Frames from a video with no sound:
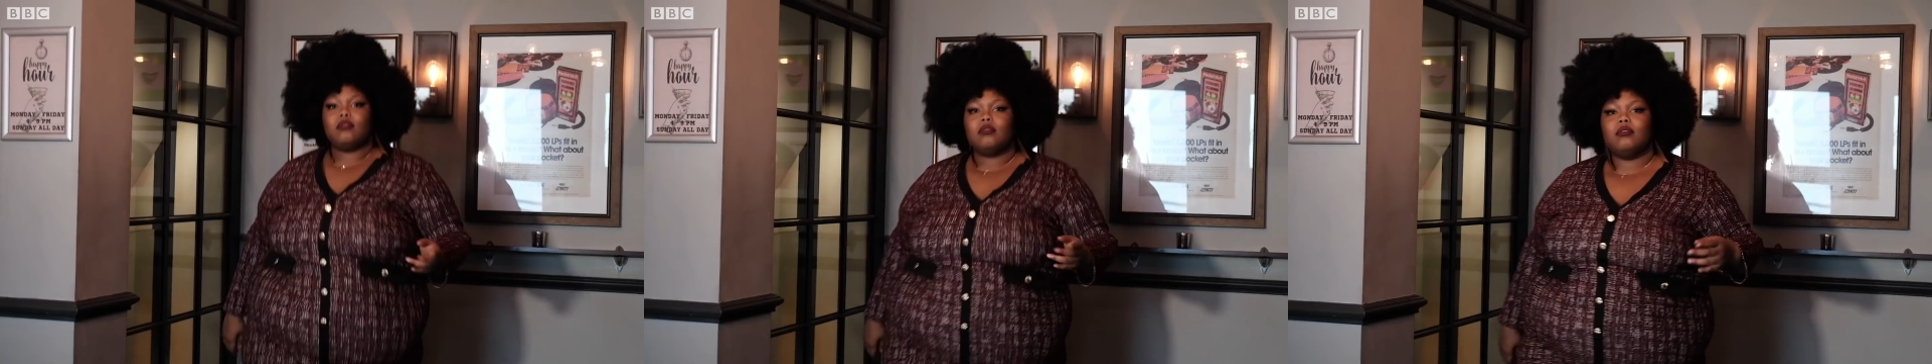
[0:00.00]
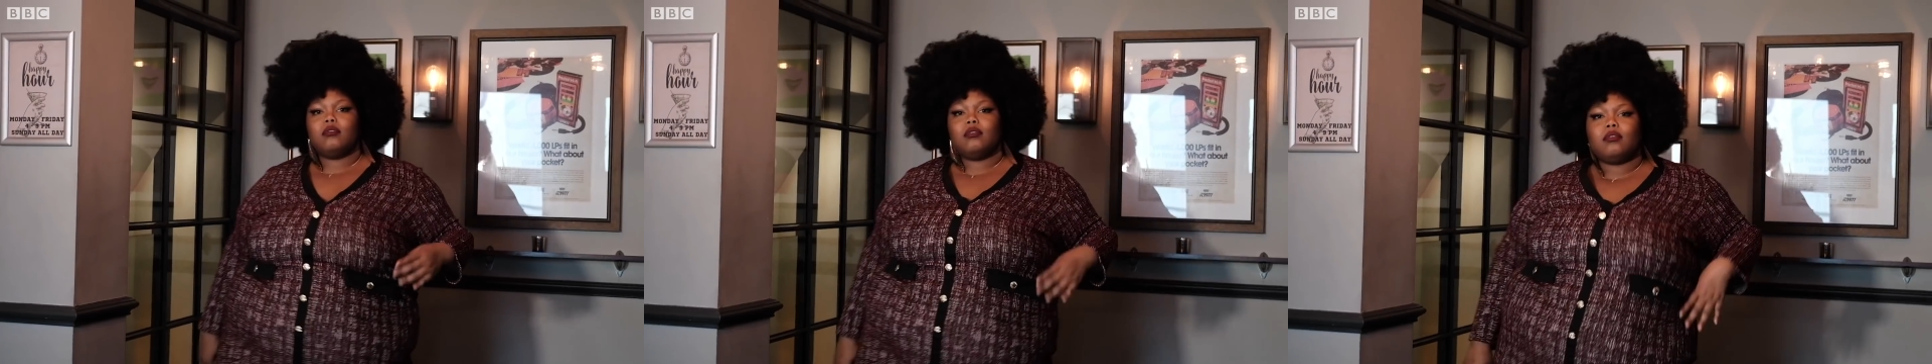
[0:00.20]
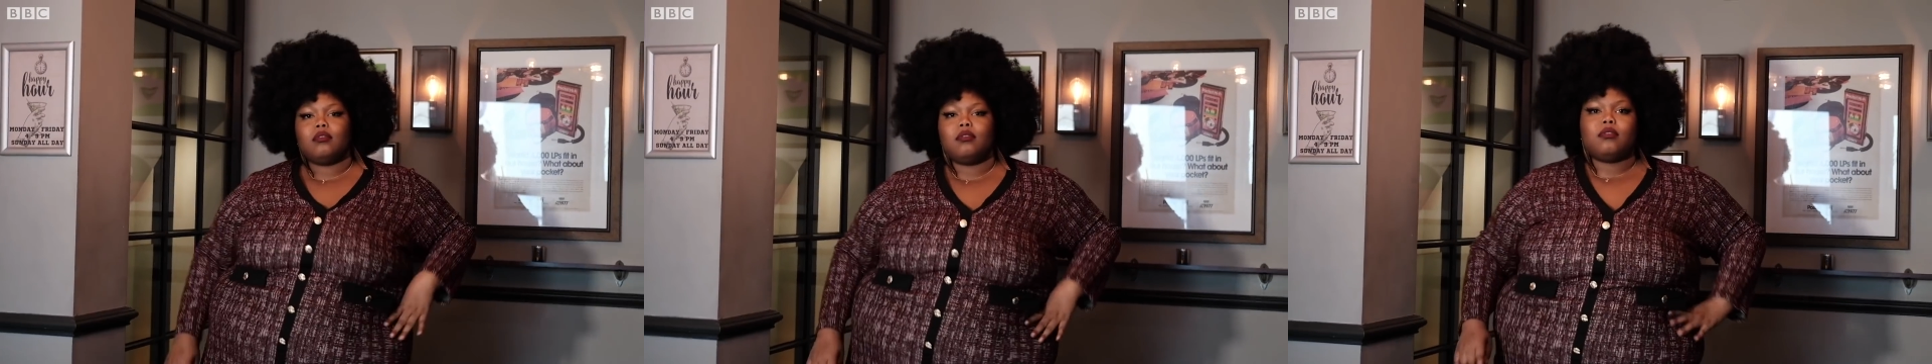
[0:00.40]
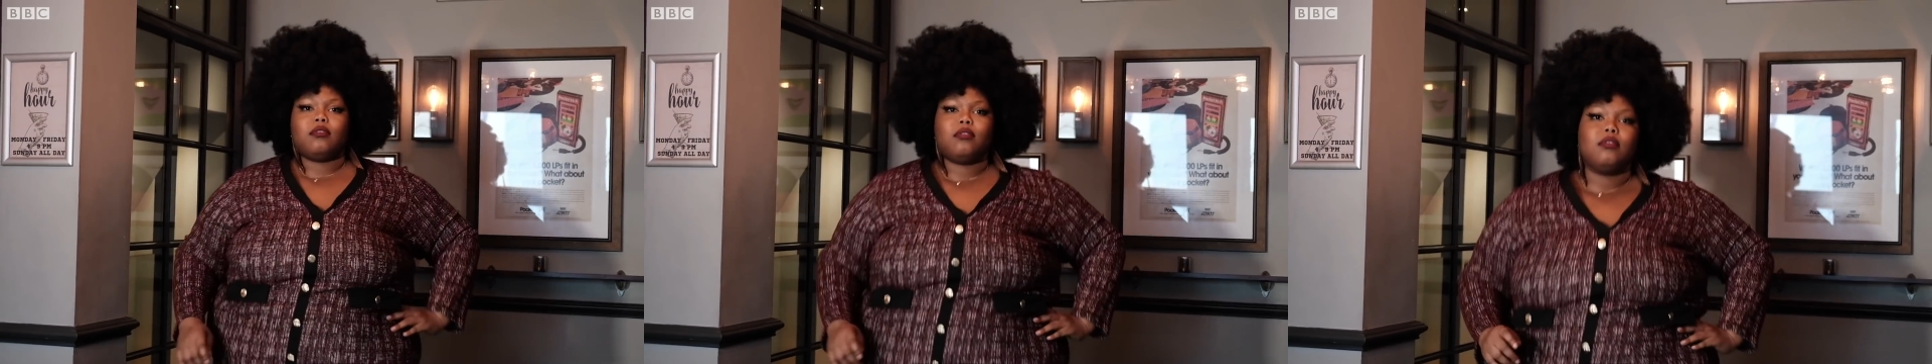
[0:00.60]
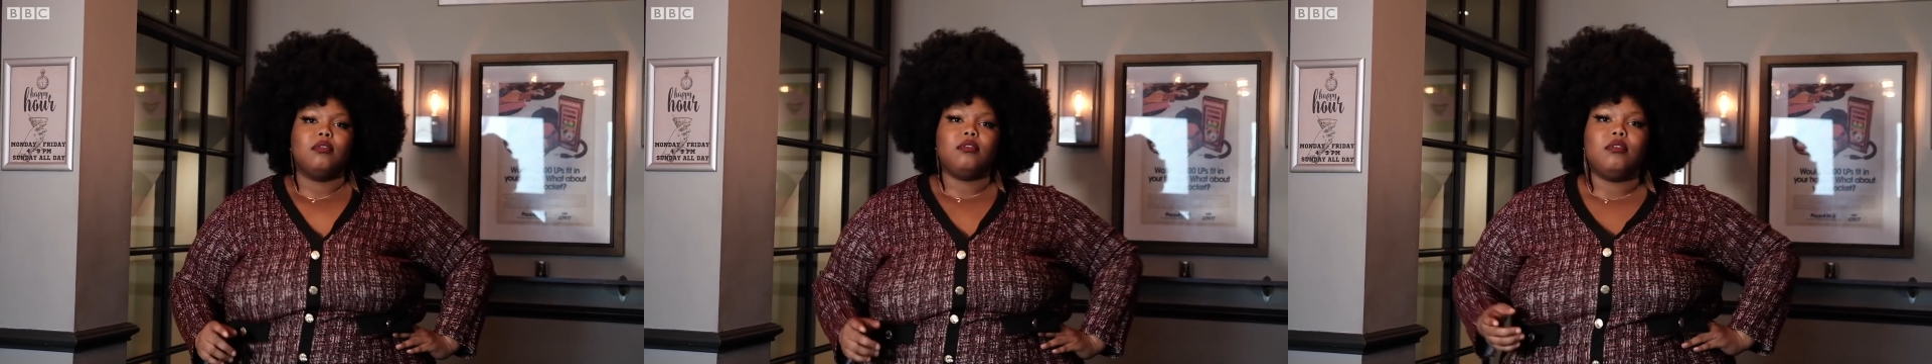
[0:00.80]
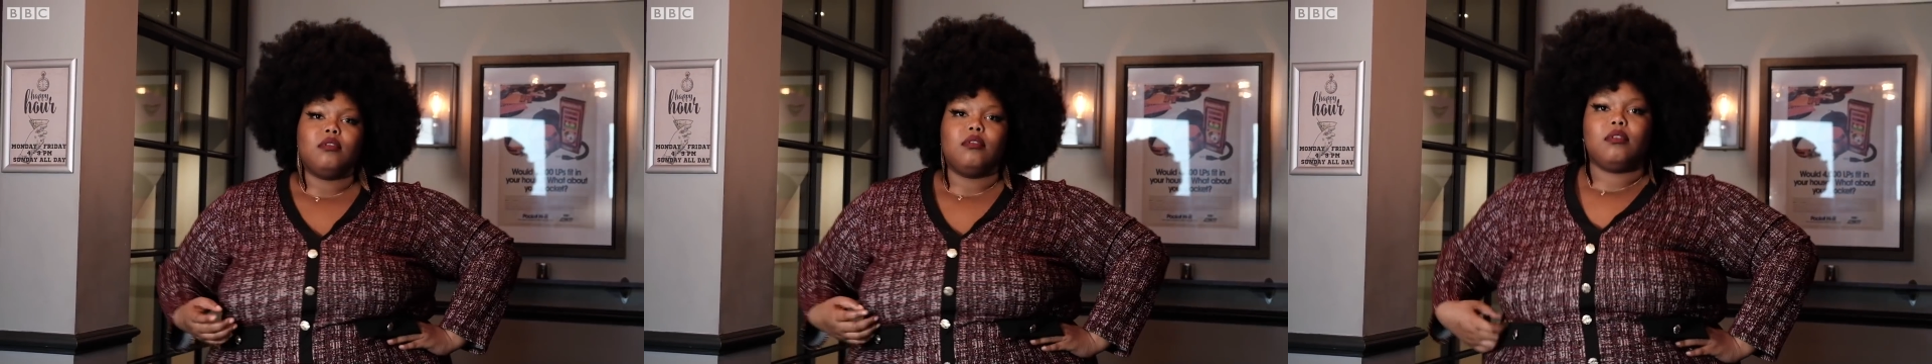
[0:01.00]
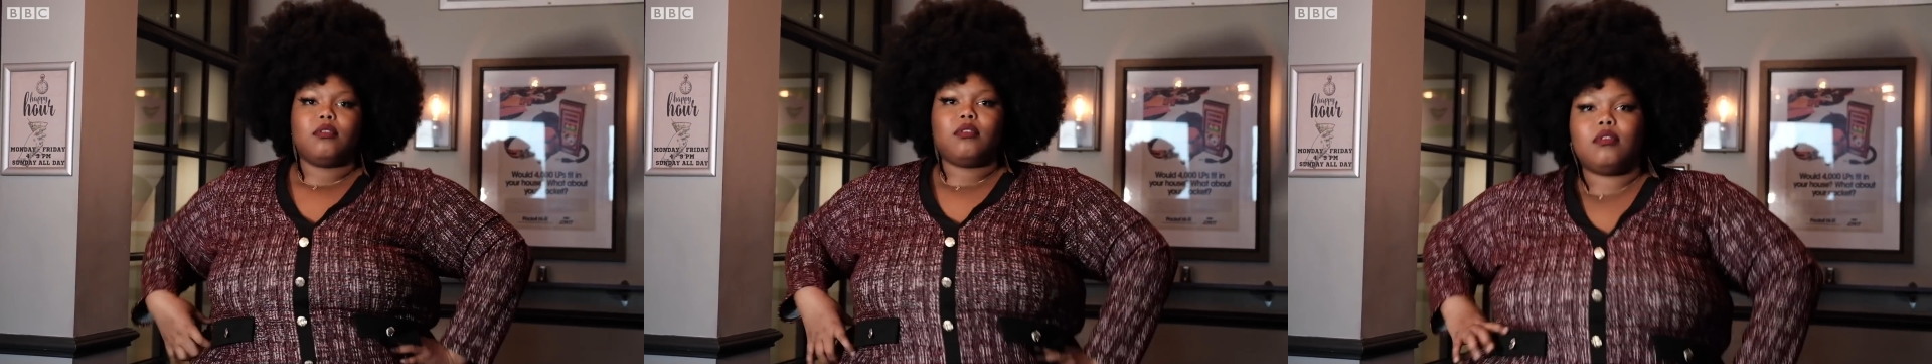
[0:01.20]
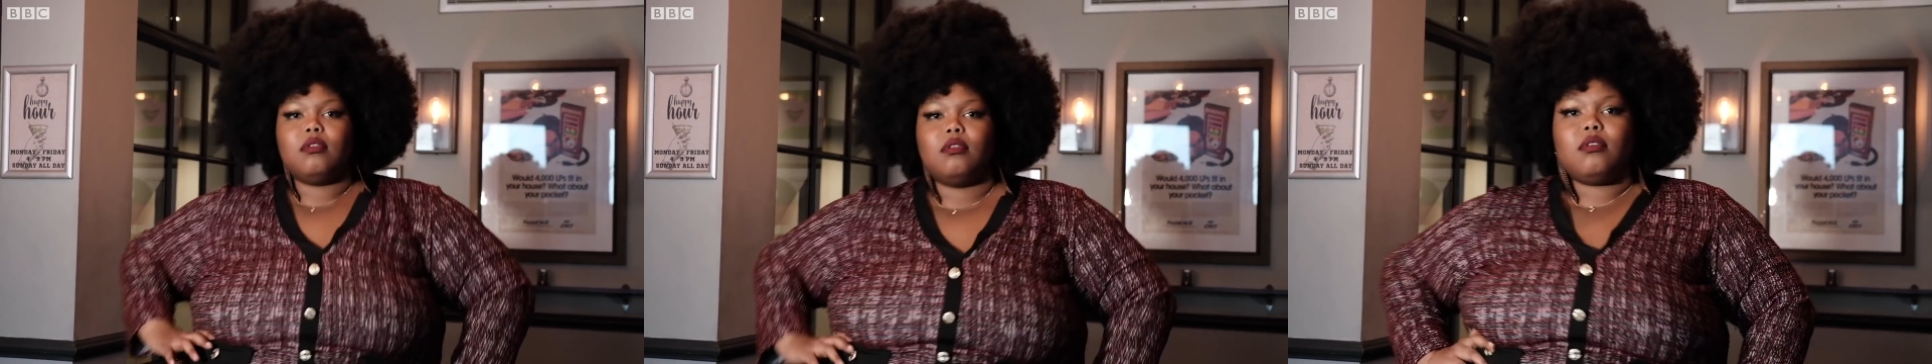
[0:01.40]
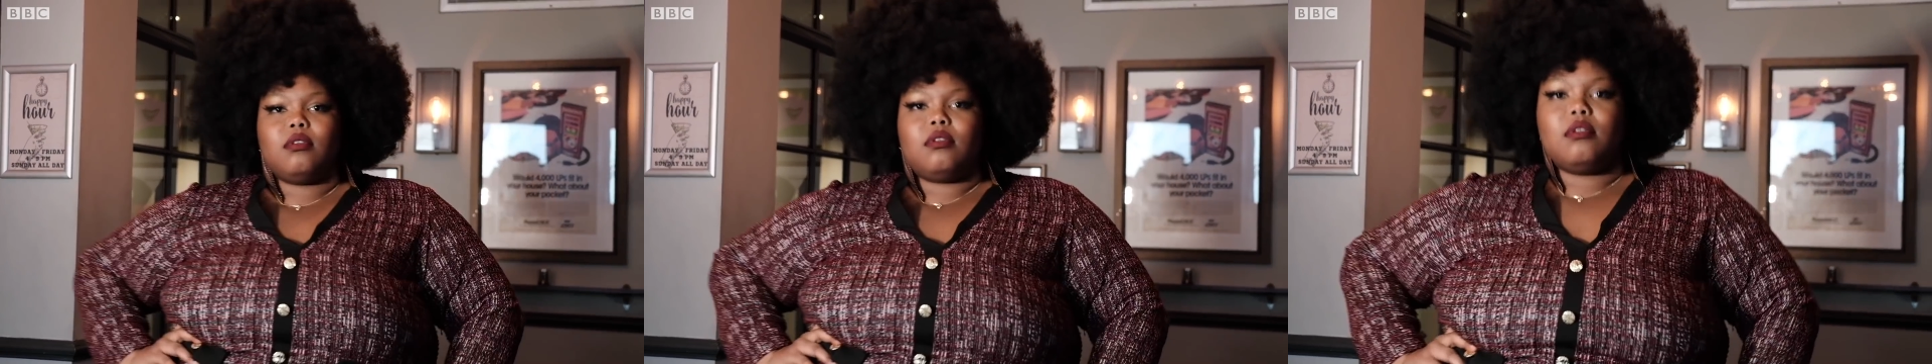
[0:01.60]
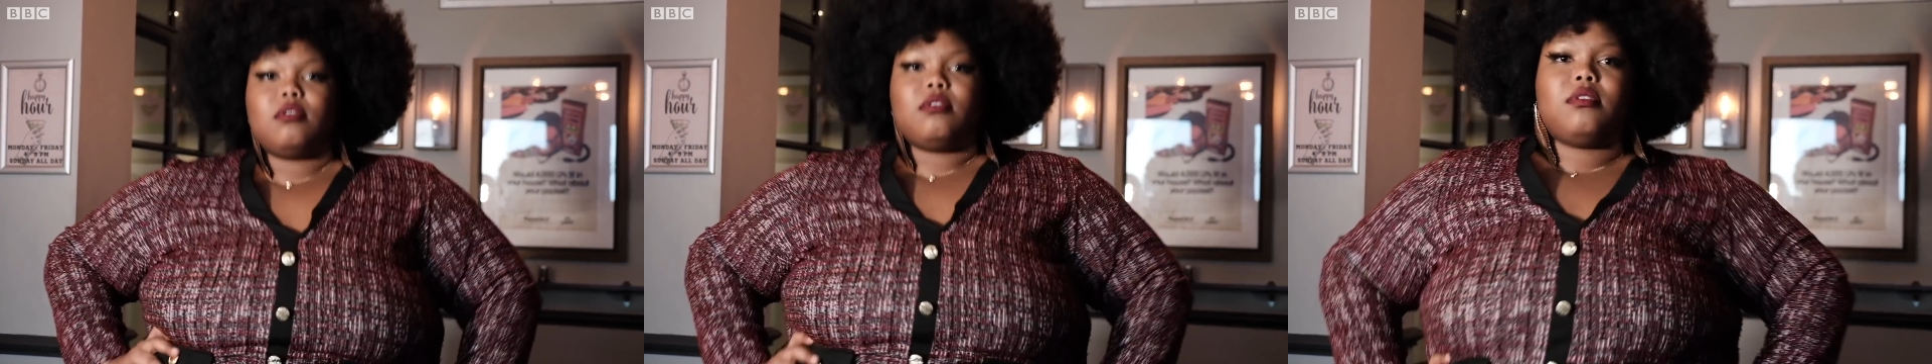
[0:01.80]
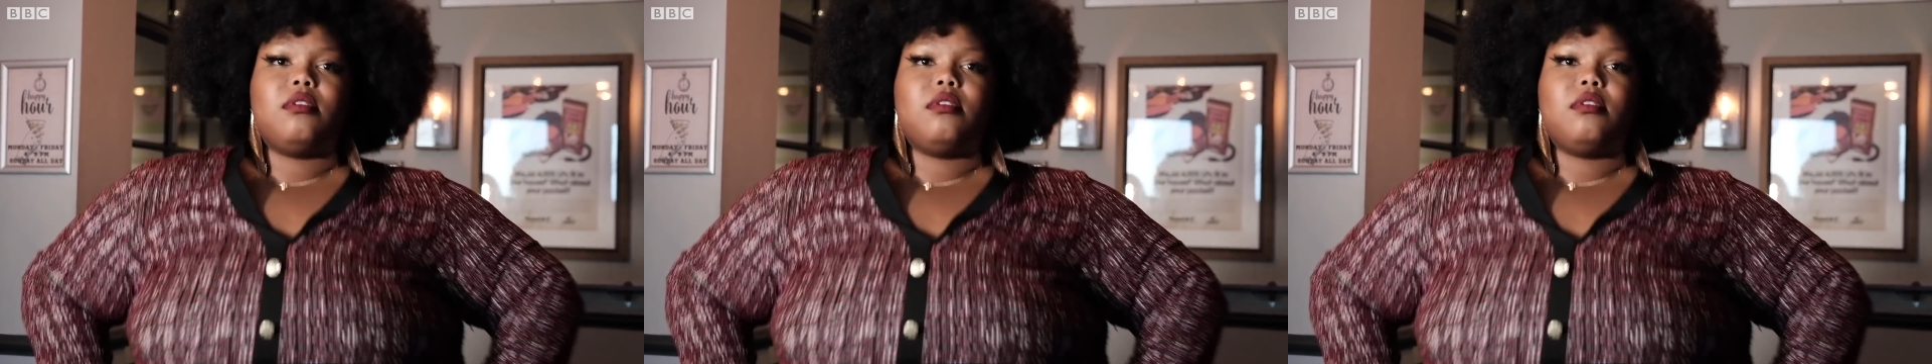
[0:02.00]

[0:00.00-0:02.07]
because every other struggle in this world